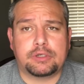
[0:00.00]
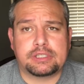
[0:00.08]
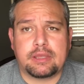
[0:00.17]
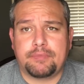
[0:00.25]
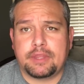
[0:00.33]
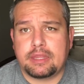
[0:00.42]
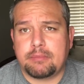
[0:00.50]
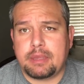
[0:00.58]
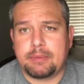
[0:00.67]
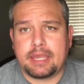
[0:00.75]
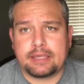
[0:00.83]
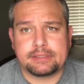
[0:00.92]
or something that
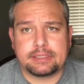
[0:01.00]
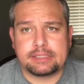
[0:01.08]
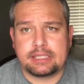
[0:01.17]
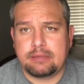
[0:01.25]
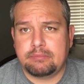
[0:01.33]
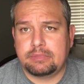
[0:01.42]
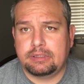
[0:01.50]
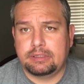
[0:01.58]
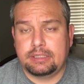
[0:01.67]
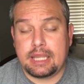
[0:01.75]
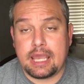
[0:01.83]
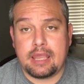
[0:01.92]
maybe has a team
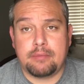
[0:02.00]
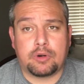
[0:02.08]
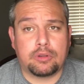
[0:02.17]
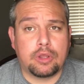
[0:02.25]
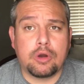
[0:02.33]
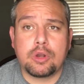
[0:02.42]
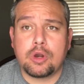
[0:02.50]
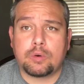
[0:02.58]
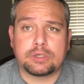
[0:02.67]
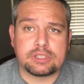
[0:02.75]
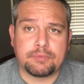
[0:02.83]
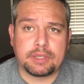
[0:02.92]
name or logo
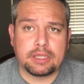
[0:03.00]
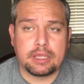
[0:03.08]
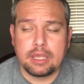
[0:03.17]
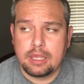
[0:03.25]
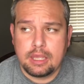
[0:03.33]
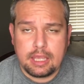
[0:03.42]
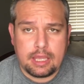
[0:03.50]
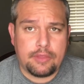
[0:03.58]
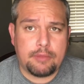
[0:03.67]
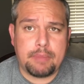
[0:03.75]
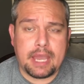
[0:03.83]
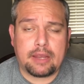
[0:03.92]
or something in
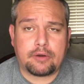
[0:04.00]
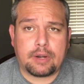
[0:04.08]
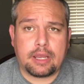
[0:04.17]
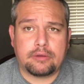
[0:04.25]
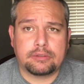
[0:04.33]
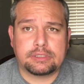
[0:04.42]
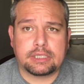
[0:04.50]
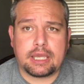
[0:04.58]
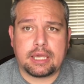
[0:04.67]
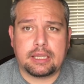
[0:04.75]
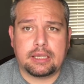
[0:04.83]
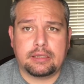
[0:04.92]
the background to
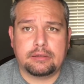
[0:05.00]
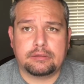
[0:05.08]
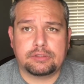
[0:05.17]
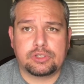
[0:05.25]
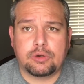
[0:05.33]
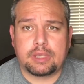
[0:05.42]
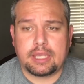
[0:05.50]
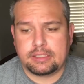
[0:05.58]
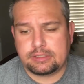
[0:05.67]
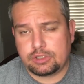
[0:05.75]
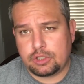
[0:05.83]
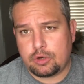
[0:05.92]
kind of
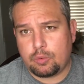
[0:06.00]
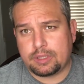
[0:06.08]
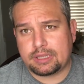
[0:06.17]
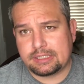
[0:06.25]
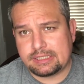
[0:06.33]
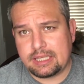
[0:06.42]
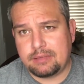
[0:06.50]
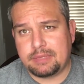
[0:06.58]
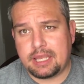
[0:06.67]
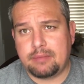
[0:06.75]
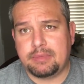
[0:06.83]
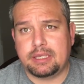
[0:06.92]
showcase, you know, what the team
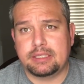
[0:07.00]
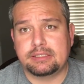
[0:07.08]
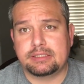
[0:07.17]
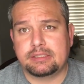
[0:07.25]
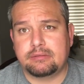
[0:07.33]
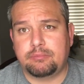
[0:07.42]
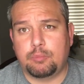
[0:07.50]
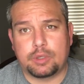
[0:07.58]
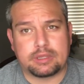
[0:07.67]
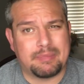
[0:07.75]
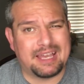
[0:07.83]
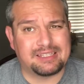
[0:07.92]
name is,
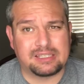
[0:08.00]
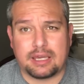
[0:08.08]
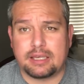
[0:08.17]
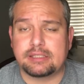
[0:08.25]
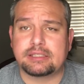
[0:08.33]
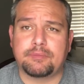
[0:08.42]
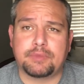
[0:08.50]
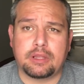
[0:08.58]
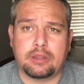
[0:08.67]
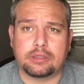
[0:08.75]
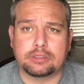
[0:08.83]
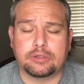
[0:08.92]
what the mascot is, something
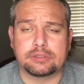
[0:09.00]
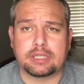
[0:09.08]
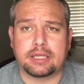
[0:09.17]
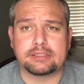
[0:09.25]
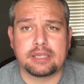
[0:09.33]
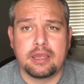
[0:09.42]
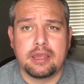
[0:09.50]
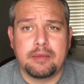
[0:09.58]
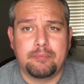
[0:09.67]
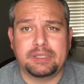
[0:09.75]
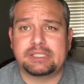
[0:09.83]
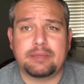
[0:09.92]
along those lines.
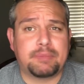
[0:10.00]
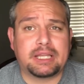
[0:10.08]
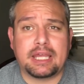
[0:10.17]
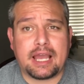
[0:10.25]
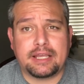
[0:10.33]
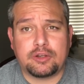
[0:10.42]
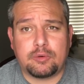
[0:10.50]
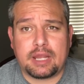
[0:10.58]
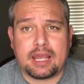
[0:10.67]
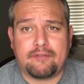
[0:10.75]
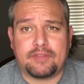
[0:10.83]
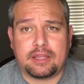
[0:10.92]
But typically, I don't
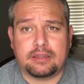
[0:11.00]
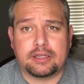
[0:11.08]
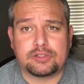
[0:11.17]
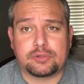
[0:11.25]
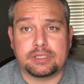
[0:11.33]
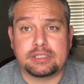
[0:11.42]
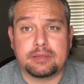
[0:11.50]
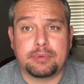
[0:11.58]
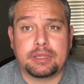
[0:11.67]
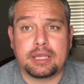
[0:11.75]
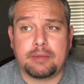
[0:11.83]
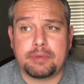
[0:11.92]
have that luxury.
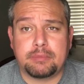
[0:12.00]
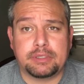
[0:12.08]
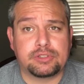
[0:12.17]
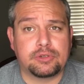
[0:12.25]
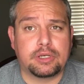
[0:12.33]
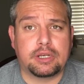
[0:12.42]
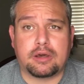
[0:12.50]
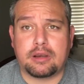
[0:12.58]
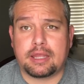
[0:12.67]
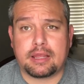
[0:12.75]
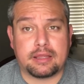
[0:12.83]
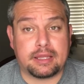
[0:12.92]
Typically, I'm going to be shooting on,
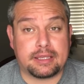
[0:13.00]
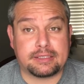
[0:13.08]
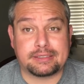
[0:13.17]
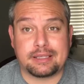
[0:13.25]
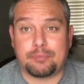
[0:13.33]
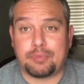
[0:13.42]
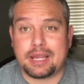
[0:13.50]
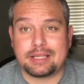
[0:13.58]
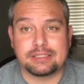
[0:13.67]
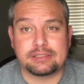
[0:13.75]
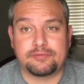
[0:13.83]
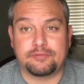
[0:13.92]
like, like I said, a
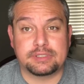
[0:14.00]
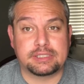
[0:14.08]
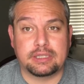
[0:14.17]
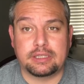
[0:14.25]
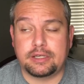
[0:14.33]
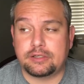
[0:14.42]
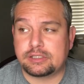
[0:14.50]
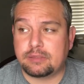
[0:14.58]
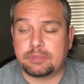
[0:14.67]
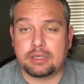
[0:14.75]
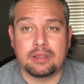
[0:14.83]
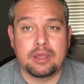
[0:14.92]
practice facility or
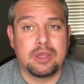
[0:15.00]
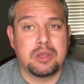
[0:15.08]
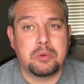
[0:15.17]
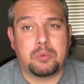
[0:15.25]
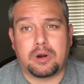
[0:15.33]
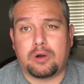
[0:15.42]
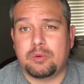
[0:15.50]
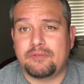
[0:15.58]
something where all